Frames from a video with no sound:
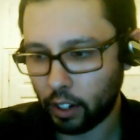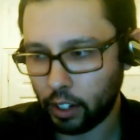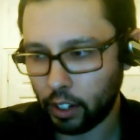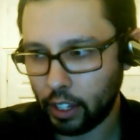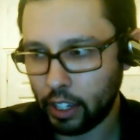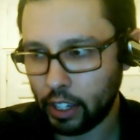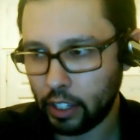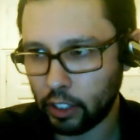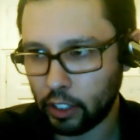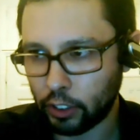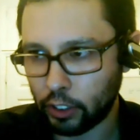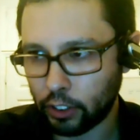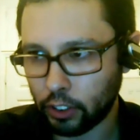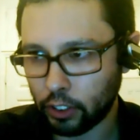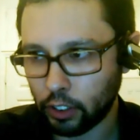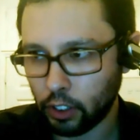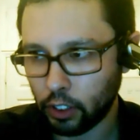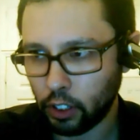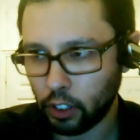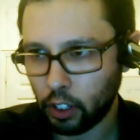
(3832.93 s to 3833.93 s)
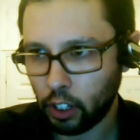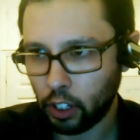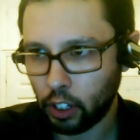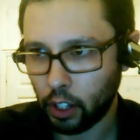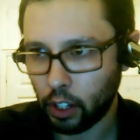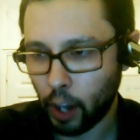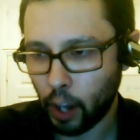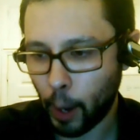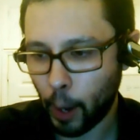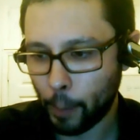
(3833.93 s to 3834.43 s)
is
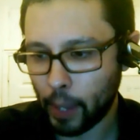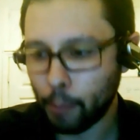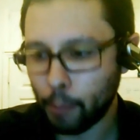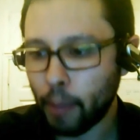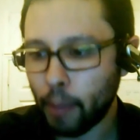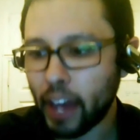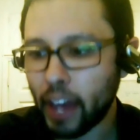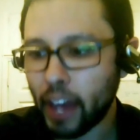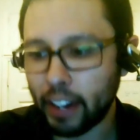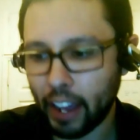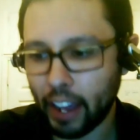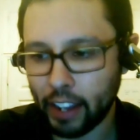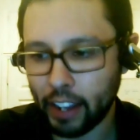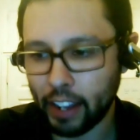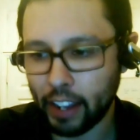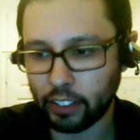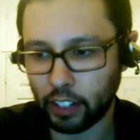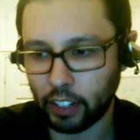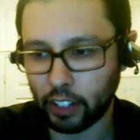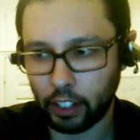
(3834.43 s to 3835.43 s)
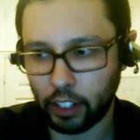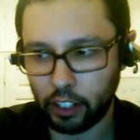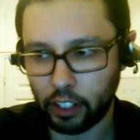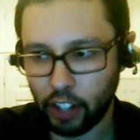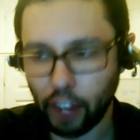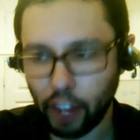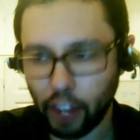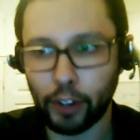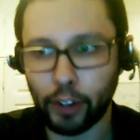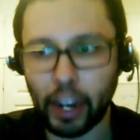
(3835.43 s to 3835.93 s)
embedded as
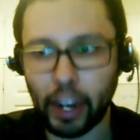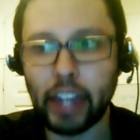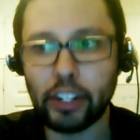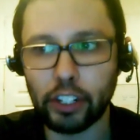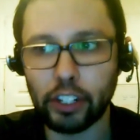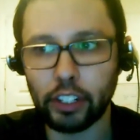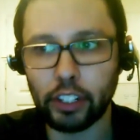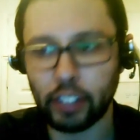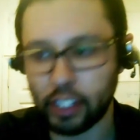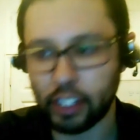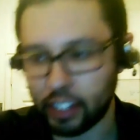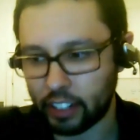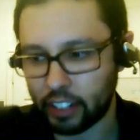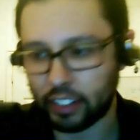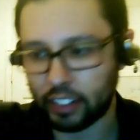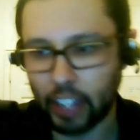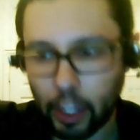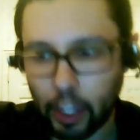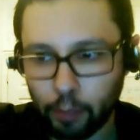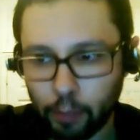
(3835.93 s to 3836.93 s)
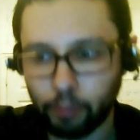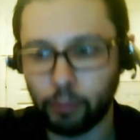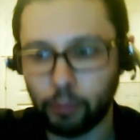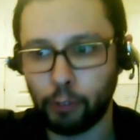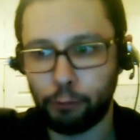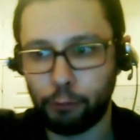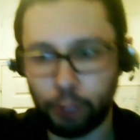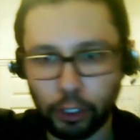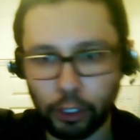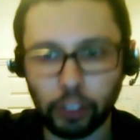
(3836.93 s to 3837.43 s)
another agent in the same
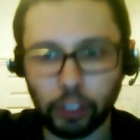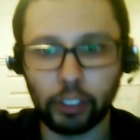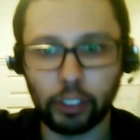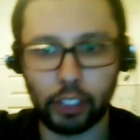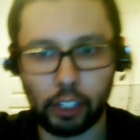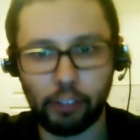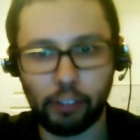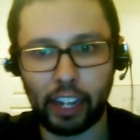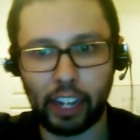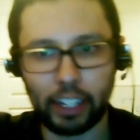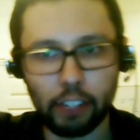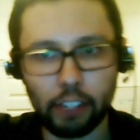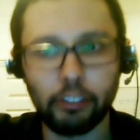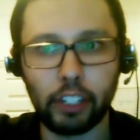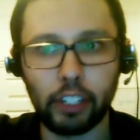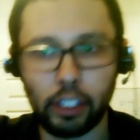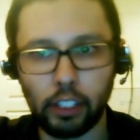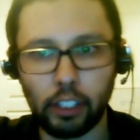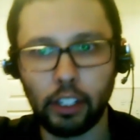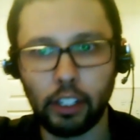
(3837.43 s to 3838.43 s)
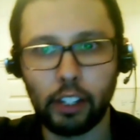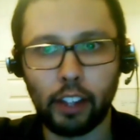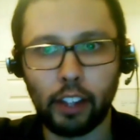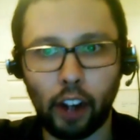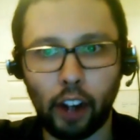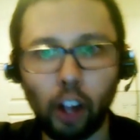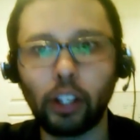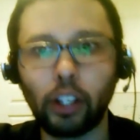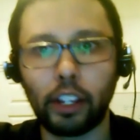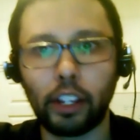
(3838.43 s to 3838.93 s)
field of activity that
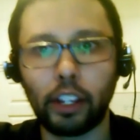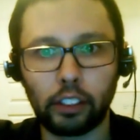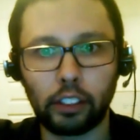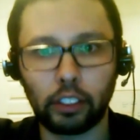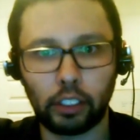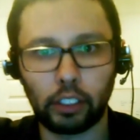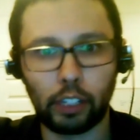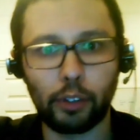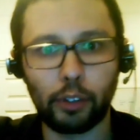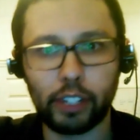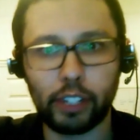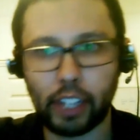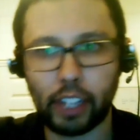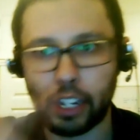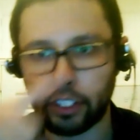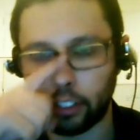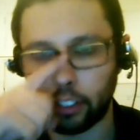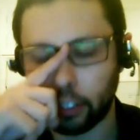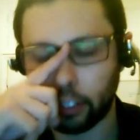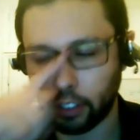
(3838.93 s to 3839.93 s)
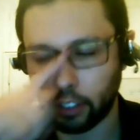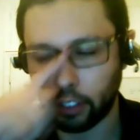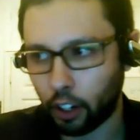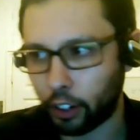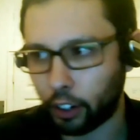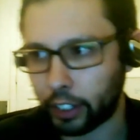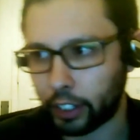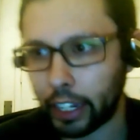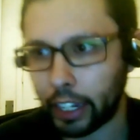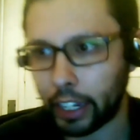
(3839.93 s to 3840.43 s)
all other linguistic agents
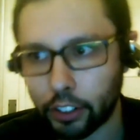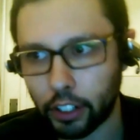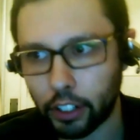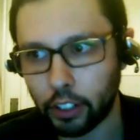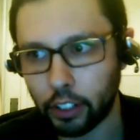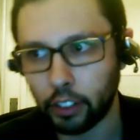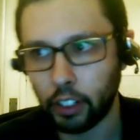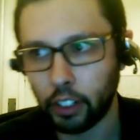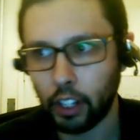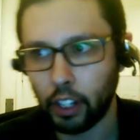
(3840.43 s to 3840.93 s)
are engaged in,